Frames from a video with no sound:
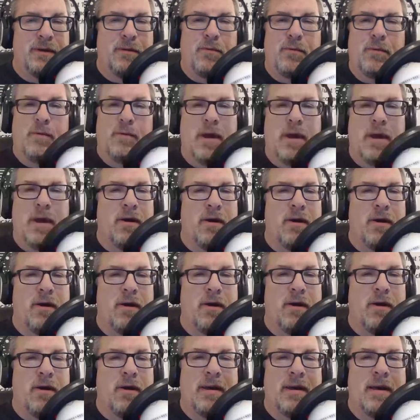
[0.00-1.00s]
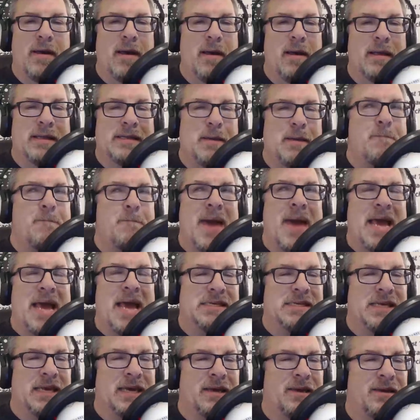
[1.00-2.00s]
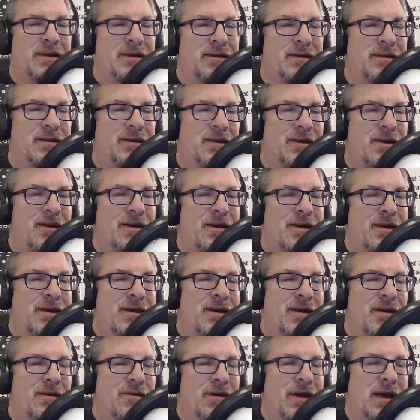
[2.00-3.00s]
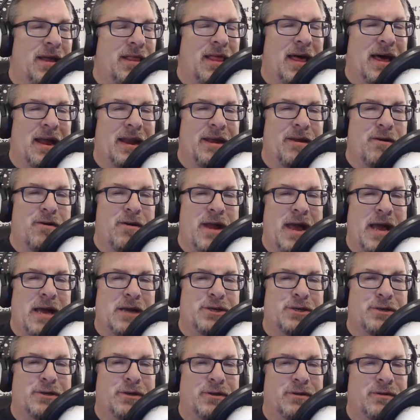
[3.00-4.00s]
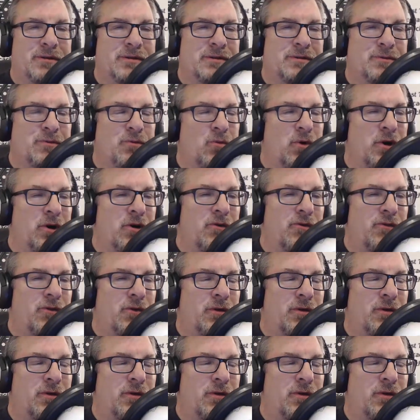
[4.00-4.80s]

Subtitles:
See, it's amazing. We got a lot of international. It's wonderful.